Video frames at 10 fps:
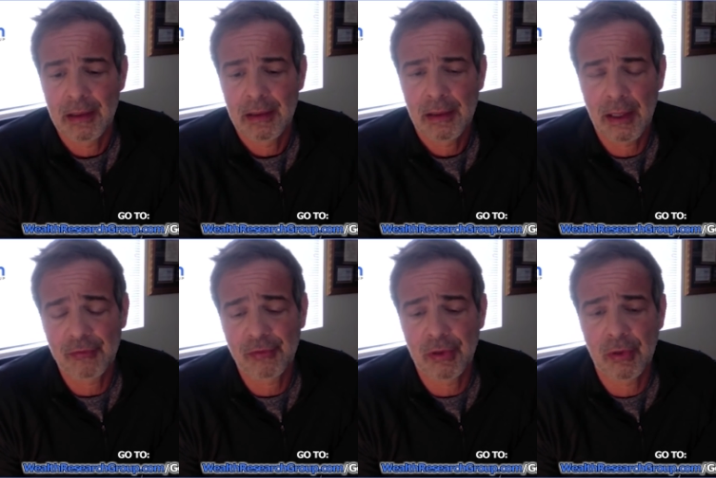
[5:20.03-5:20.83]
next
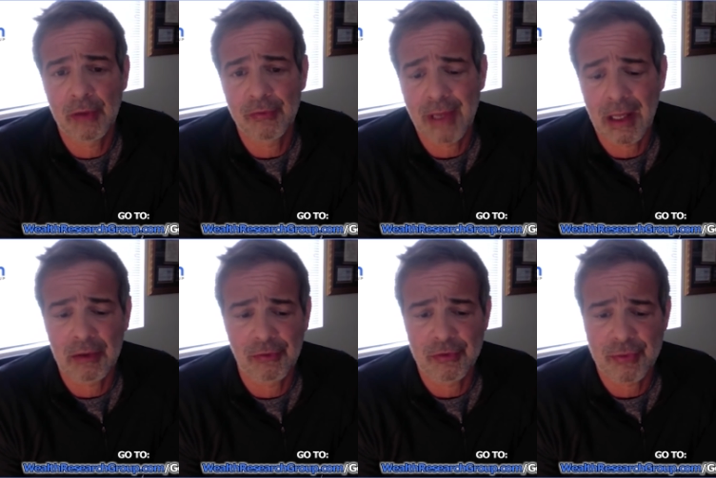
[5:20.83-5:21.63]
to US dollars
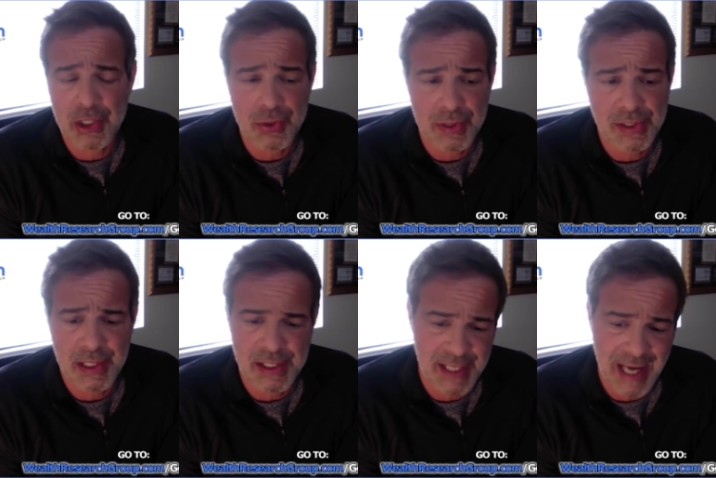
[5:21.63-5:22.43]
and treasuries
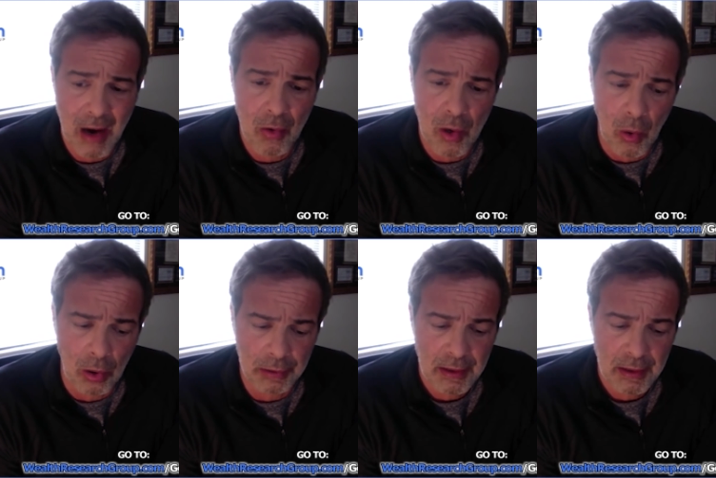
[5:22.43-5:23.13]
is now gold.